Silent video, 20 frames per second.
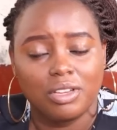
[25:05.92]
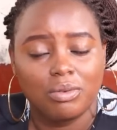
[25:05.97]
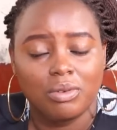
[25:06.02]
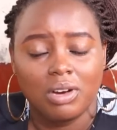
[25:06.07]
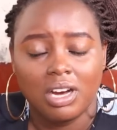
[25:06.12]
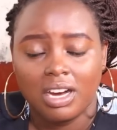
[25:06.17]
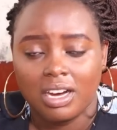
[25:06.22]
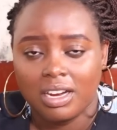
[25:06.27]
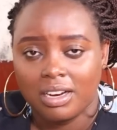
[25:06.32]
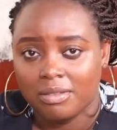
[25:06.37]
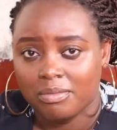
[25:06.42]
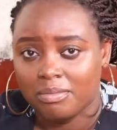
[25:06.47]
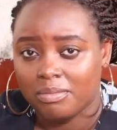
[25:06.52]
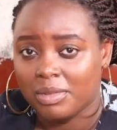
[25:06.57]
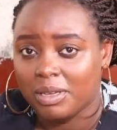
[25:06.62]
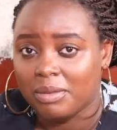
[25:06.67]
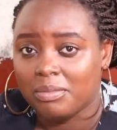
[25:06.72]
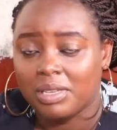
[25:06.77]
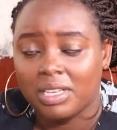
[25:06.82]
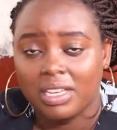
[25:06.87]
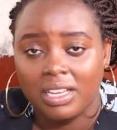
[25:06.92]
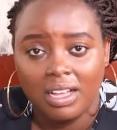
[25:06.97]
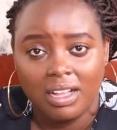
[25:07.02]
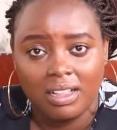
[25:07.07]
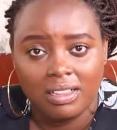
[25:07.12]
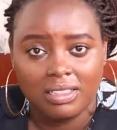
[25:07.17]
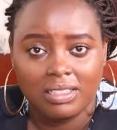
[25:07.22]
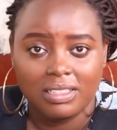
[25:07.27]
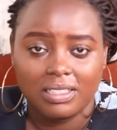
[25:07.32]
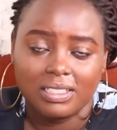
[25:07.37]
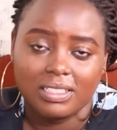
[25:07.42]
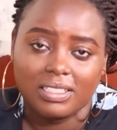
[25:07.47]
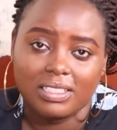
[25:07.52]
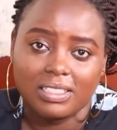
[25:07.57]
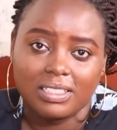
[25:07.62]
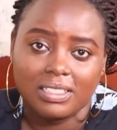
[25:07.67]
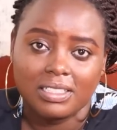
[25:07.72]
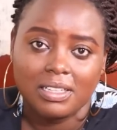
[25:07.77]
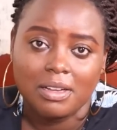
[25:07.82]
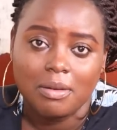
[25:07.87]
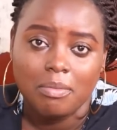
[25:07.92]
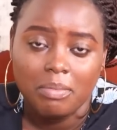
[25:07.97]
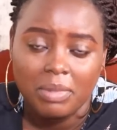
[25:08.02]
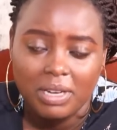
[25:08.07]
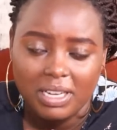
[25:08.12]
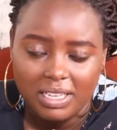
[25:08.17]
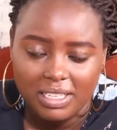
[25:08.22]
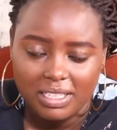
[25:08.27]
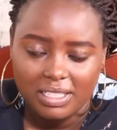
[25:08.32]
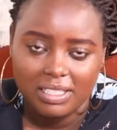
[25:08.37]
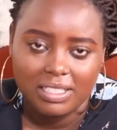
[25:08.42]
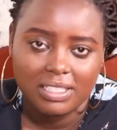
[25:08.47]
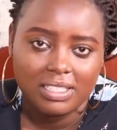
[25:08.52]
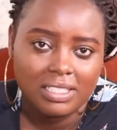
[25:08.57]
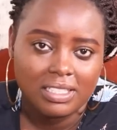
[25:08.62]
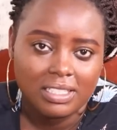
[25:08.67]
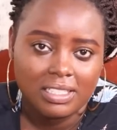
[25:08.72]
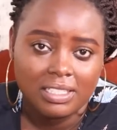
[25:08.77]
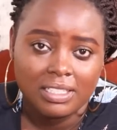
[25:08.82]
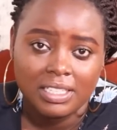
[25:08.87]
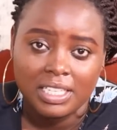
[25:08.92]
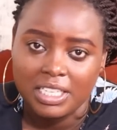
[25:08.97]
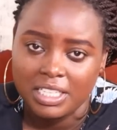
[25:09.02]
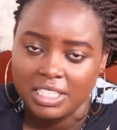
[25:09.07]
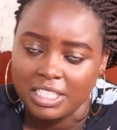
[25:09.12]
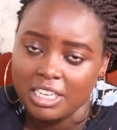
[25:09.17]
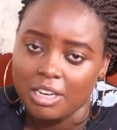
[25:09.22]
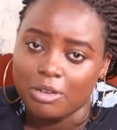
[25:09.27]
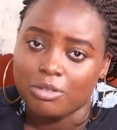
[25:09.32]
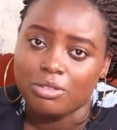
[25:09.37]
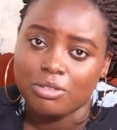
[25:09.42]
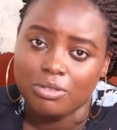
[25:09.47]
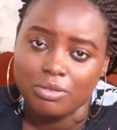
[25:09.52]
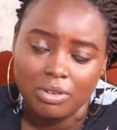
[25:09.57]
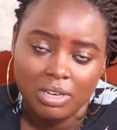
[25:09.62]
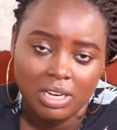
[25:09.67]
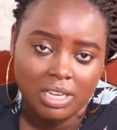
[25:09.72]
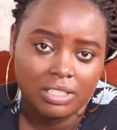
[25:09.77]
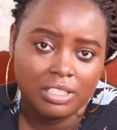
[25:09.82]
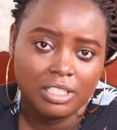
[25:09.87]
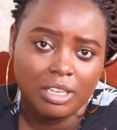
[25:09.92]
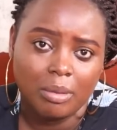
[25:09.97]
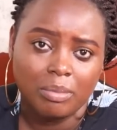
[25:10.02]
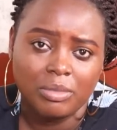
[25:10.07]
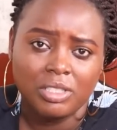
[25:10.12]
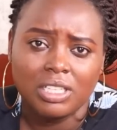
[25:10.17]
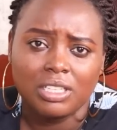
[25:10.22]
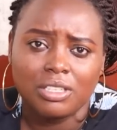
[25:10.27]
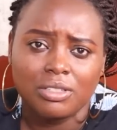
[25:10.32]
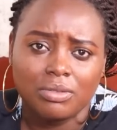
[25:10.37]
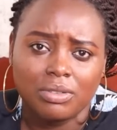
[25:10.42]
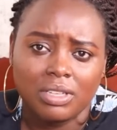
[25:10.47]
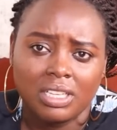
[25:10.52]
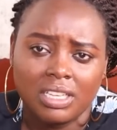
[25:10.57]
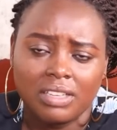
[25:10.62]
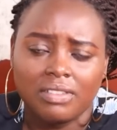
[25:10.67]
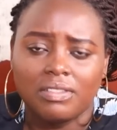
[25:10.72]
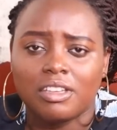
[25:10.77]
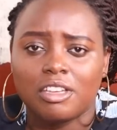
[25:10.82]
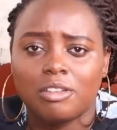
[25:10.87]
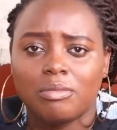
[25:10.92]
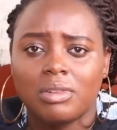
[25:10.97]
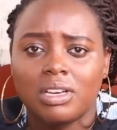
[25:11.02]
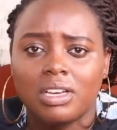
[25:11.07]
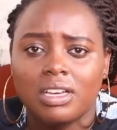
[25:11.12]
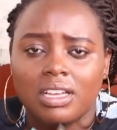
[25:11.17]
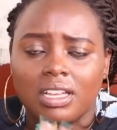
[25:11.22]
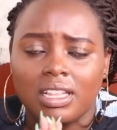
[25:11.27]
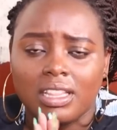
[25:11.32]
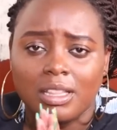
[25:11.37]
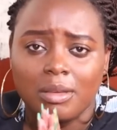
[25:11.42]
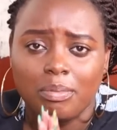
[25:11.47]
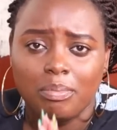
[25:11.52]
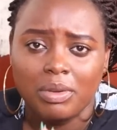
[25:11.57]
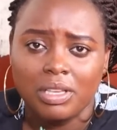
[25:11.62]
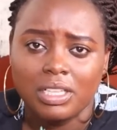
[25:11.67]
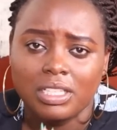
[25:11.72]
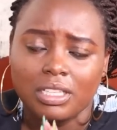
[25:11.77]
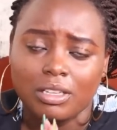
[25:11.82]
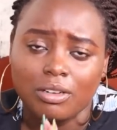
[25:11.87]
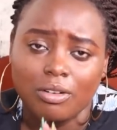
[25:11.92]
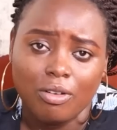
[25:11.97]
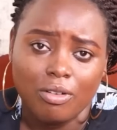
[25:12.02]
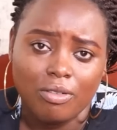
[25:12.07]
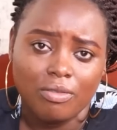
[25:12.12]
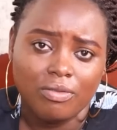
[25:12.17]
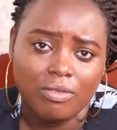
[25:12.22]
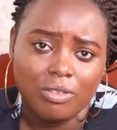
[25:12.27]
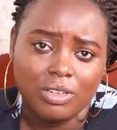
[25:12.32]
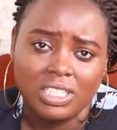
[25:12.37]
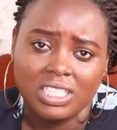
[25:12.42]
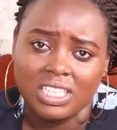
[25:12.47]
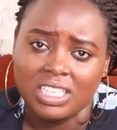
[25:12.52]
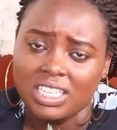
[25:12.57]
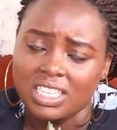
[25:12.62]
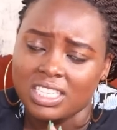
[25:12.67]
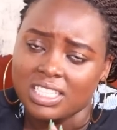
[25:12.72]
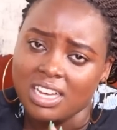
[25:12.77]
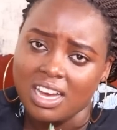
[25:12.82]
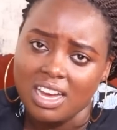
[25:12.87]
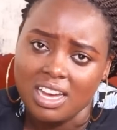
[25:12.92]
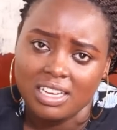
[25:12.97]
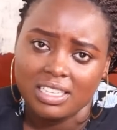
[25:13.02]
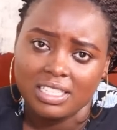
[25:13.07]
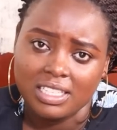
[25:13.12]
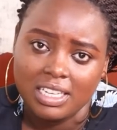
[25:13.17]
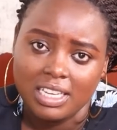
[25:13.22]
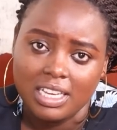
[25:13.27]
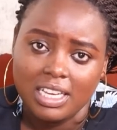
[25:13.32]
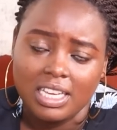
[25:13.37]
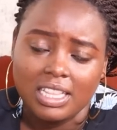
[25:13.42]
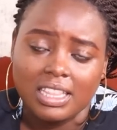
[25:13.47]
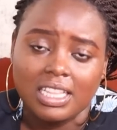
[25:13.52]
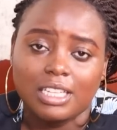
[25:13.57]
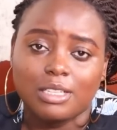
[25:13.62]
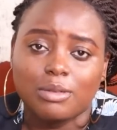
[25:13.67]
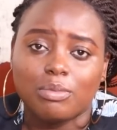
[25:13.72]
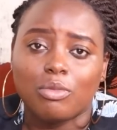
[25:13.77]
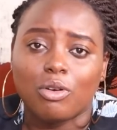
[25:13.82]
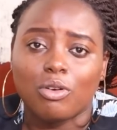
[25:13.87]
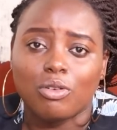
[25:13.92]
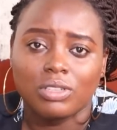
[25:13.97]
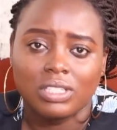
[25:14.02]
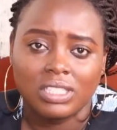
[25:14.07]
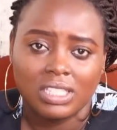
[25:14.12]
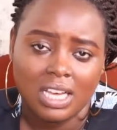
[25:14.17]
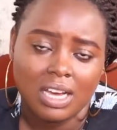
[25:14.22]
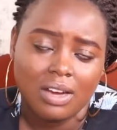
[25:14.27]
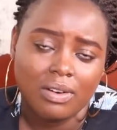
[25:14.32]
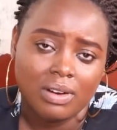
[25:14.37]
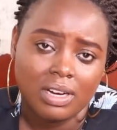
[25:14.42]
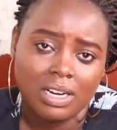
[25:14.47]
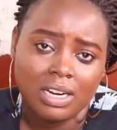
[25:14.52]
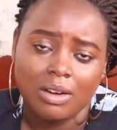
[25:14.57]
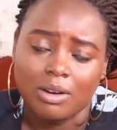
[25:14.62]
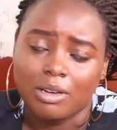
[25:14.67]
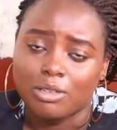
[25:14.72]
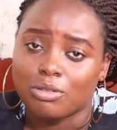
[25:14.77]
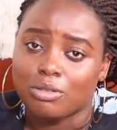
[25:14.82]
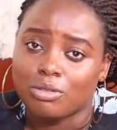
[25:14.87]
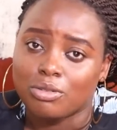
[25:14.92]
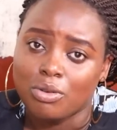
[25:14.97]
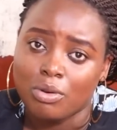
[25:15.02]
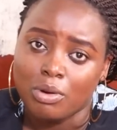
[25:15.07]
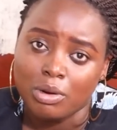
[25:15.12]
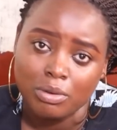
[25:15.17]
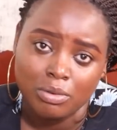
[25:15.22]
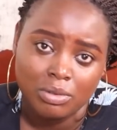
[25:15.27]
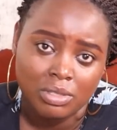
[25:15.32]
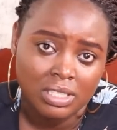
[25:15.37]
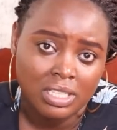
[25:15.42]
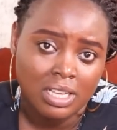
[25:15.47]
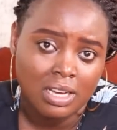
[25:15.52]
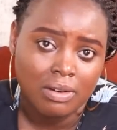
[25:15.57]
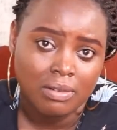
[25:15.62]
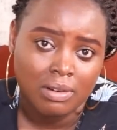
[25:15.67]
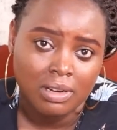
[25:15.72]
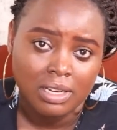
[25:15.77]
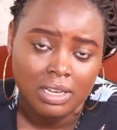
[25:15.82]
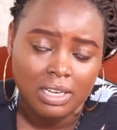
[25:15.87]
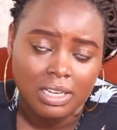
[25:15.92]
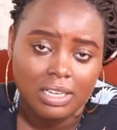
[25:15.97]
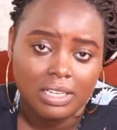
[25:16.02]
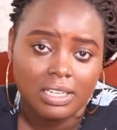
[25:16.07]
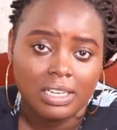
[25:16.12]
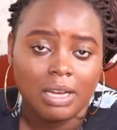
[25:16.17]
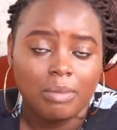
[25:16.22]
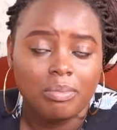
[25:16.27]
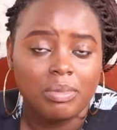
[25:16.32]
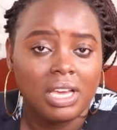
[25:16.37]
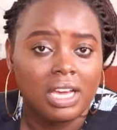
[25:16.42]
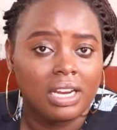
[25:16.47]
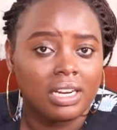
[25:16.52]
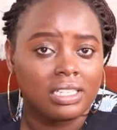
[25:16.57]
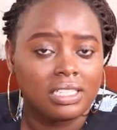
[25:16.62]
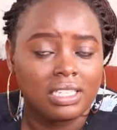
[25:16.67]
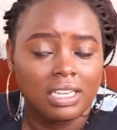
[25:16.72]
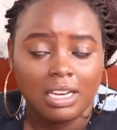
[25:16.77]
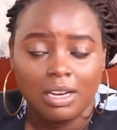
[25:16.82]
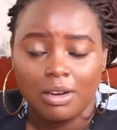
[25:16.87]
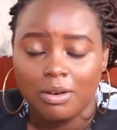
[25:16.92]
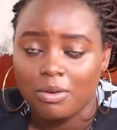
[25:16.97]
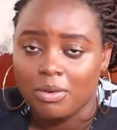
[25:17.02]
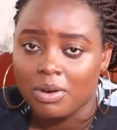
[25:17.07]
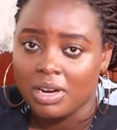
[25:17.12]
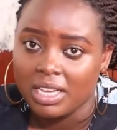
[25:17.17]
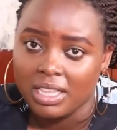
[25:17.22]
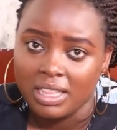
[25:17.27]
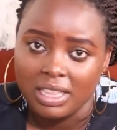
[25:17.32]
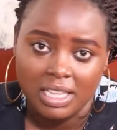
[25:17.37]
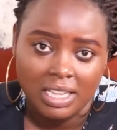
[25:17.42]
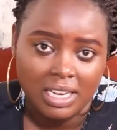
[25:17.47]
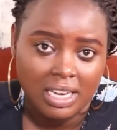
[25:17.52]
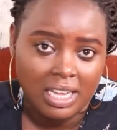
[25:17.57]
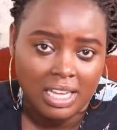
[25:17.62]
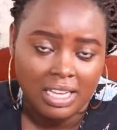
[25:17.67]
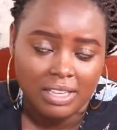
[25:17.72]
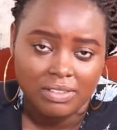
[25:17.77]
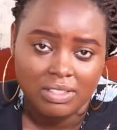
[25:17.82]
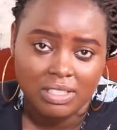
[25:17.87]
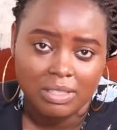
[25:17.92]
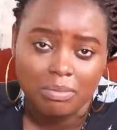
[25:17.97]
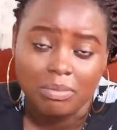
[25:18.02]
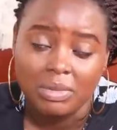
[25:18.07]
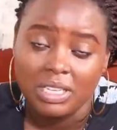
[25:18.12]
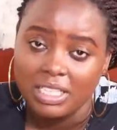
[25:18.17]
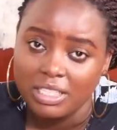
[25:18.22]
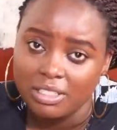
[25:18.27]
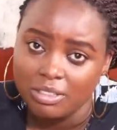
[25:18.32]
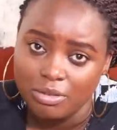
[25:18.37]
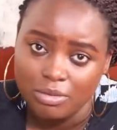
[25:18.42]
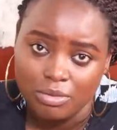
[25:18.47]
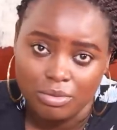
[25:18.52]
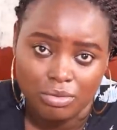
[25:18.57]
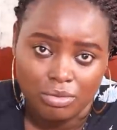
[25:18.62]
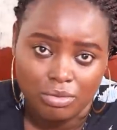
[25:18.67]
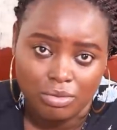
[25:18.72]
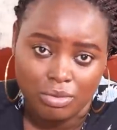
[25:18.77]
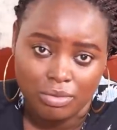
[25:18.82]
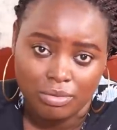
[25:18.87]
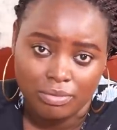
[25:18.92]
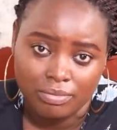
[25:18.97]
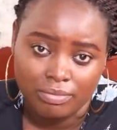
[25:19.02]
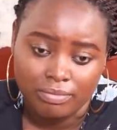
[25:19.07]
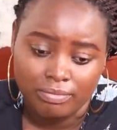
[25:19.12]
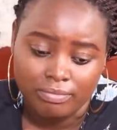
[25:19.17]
you are, baby girl, please reach out to Rajab just to give him the peace and comfort in his heart that mko sawa na watoto wako sawa na pia anataka kuwa in their lives. Please do so.